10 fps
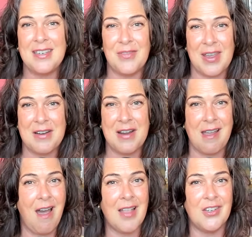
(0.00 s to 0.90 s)
veterinary
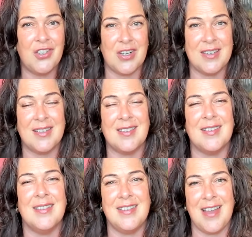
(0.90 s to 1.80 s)

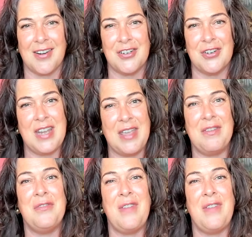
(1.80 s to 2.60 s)
oncologists, Dr. David